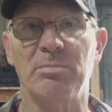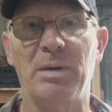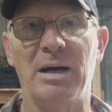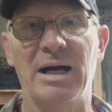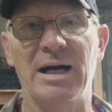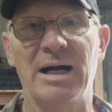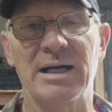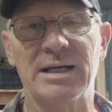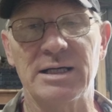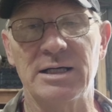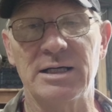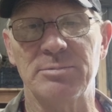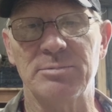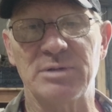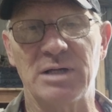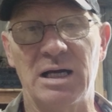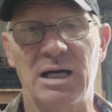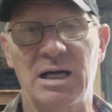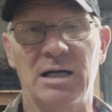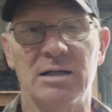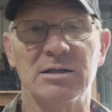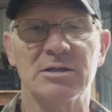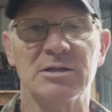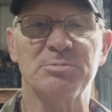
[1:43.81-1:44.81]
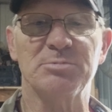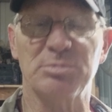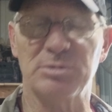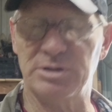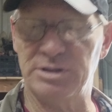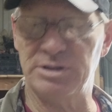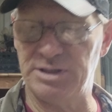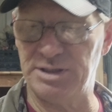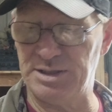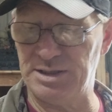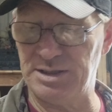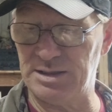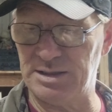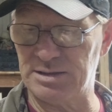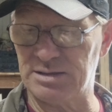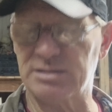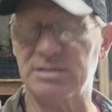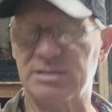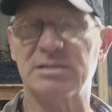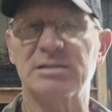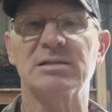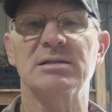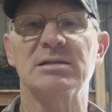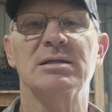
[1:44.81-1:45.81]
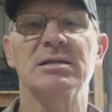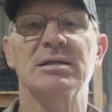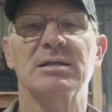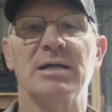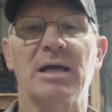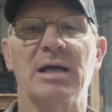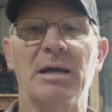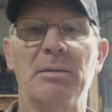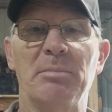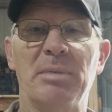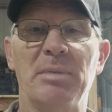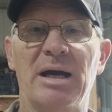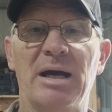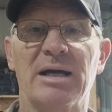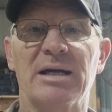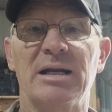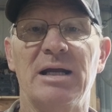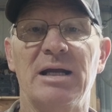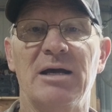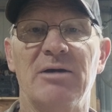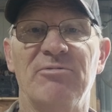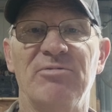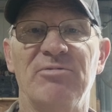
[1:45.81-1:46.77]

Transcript: bike up to Holly Springs, came back and had a